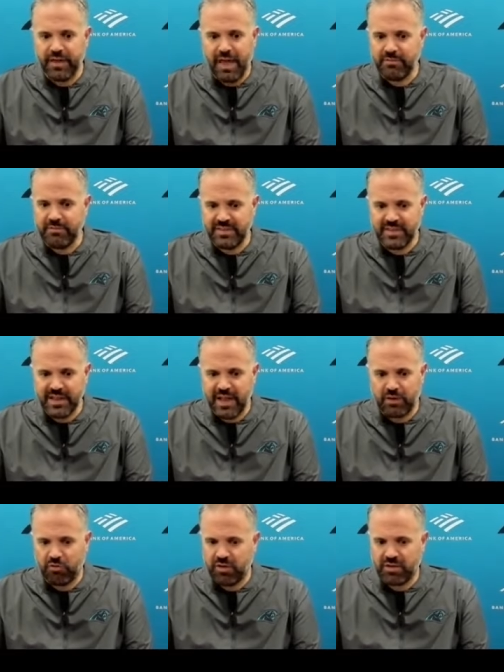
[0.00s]
haven't seen the
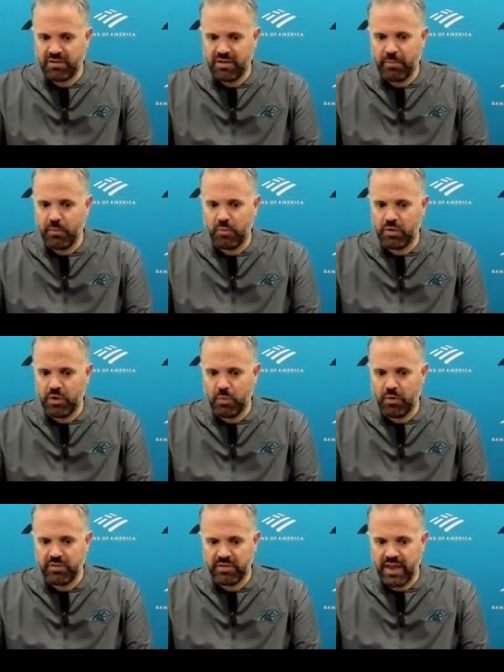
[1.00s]
doctors yet to tell me, you know,
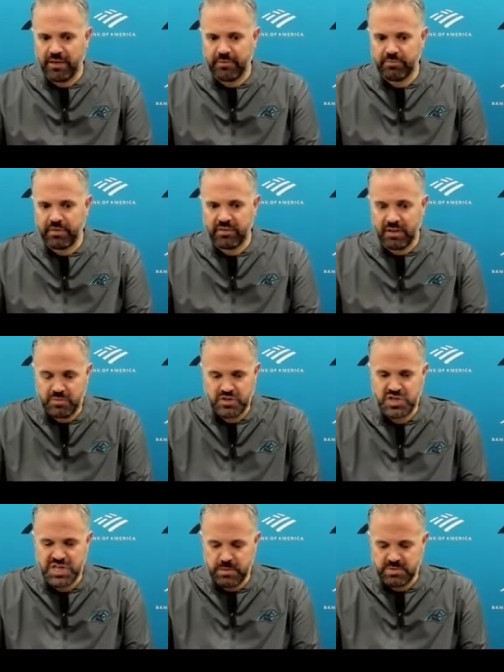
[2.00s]
where he's at. I said
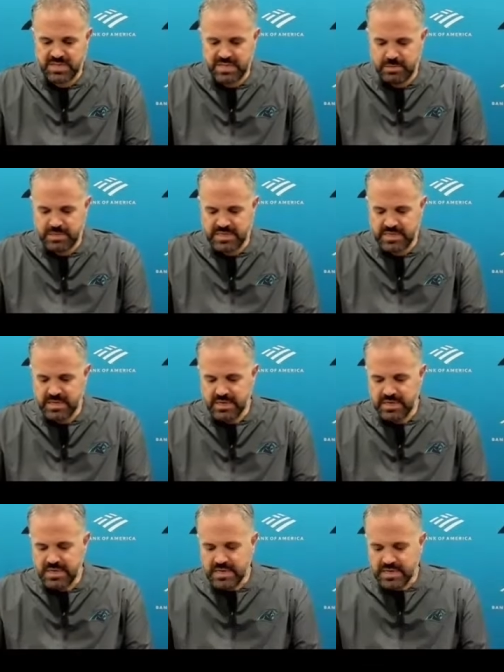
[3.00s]
he was
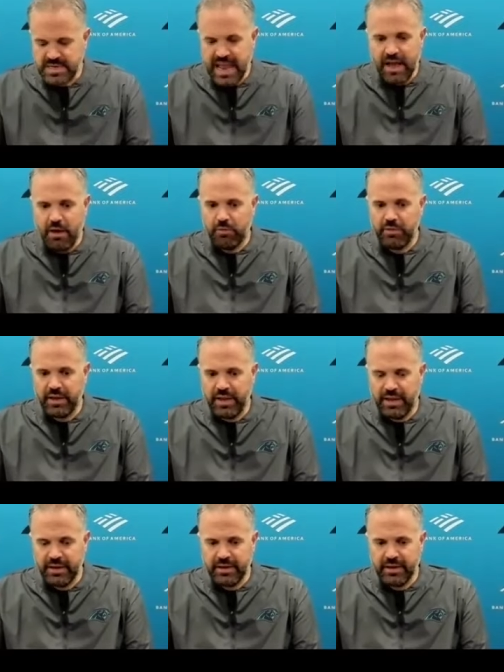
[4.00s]
down,
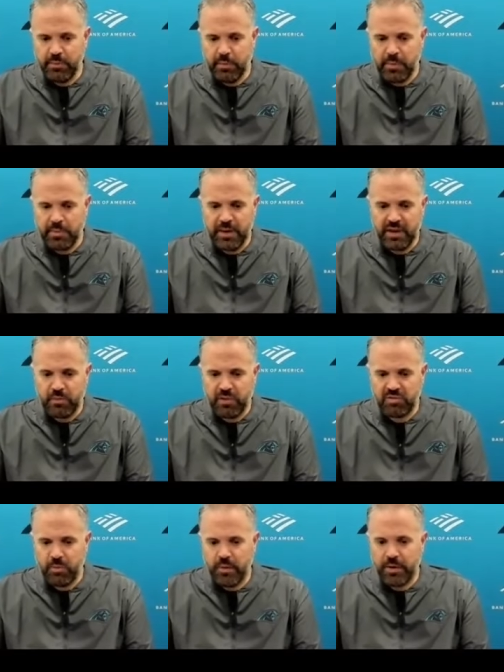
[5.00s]
and we went like the
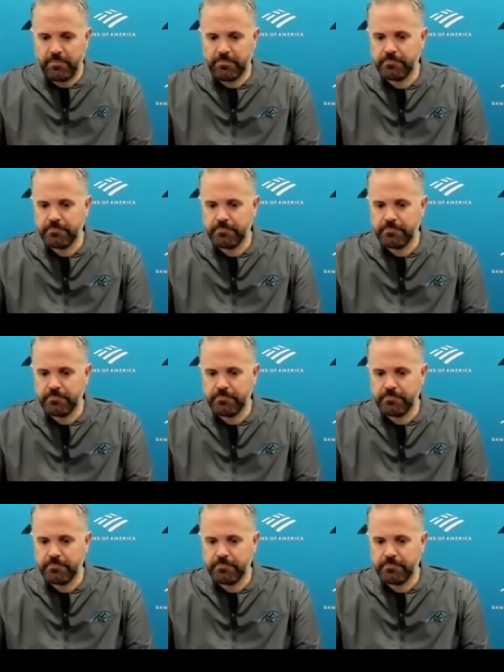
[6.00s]
rest of the way.